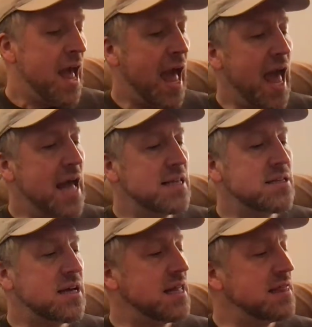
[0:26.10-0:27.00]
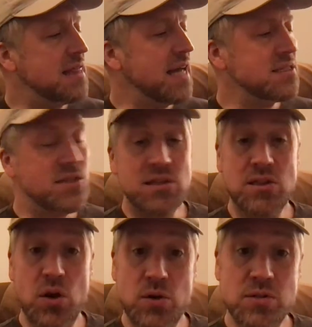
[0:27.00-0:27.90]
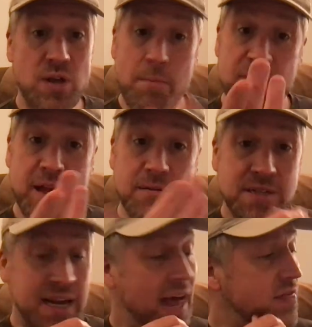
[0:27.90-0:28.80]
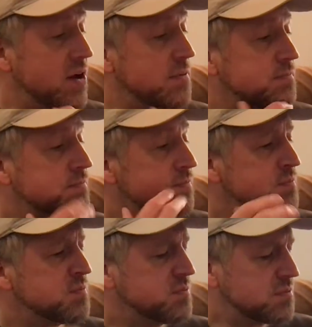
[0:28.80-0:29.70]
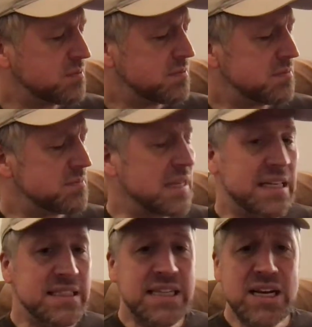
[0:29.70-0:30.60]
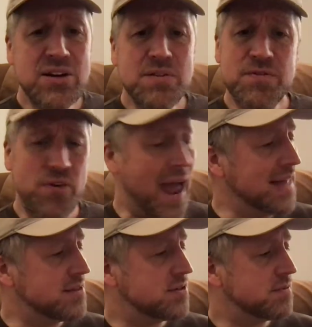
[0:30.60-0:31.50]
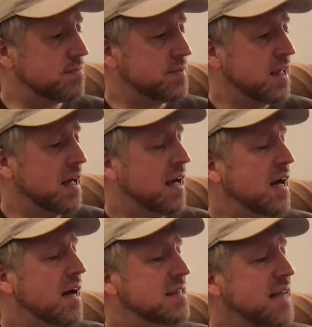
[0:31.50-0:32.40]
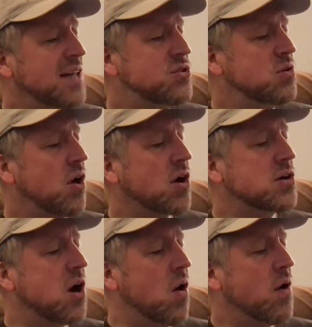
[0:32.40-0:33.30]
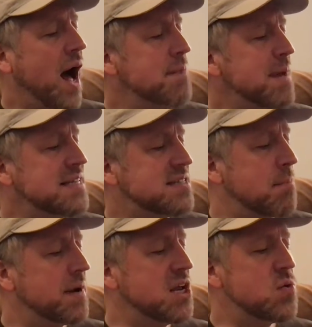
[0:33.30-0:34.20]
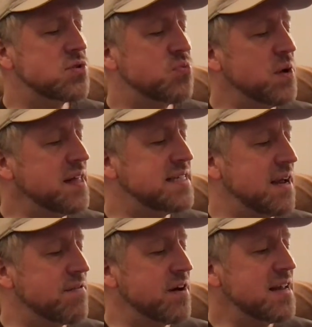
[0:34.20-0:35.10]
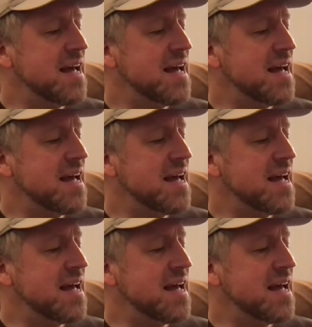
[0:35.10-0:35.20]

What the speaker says: And let's learn something together. Dear friends, not too long ago, I met somebody who was really different,